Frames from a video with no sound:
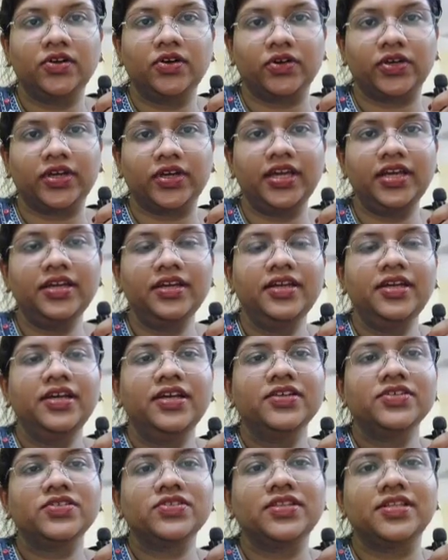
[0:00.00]
Okay,
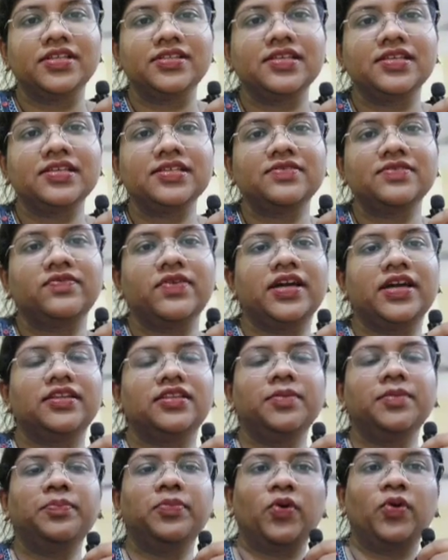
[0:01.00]
so this is
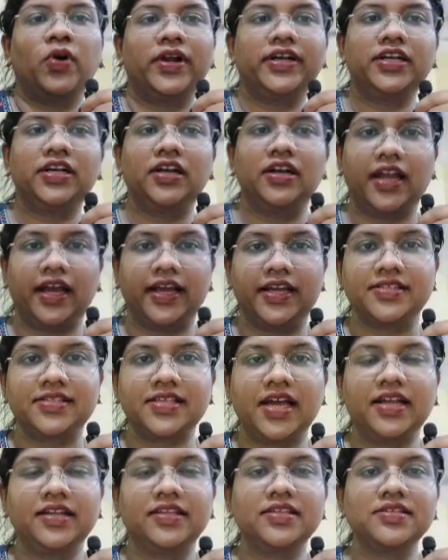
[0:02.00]
where the point
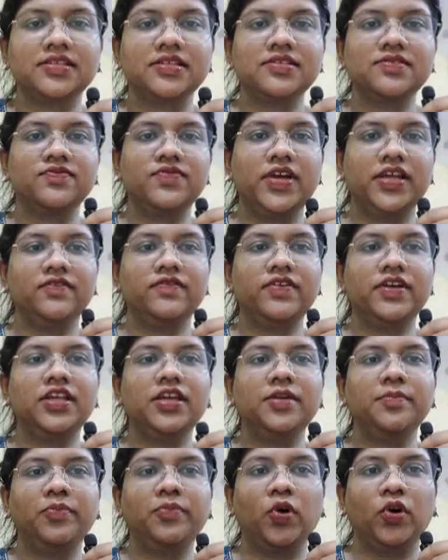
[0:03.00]
lies, and this is
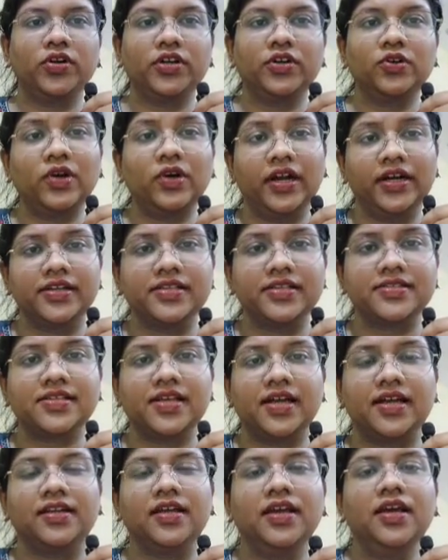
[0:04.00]
very important to
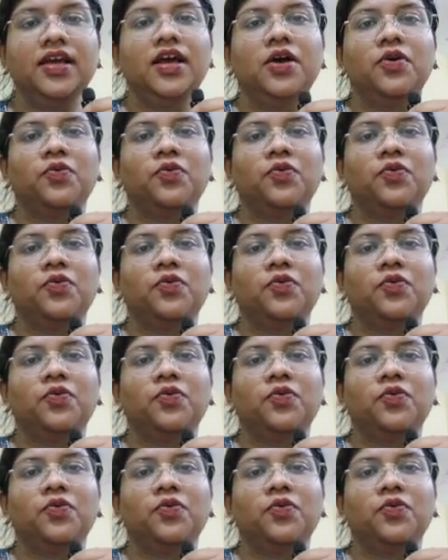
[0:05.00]
understand.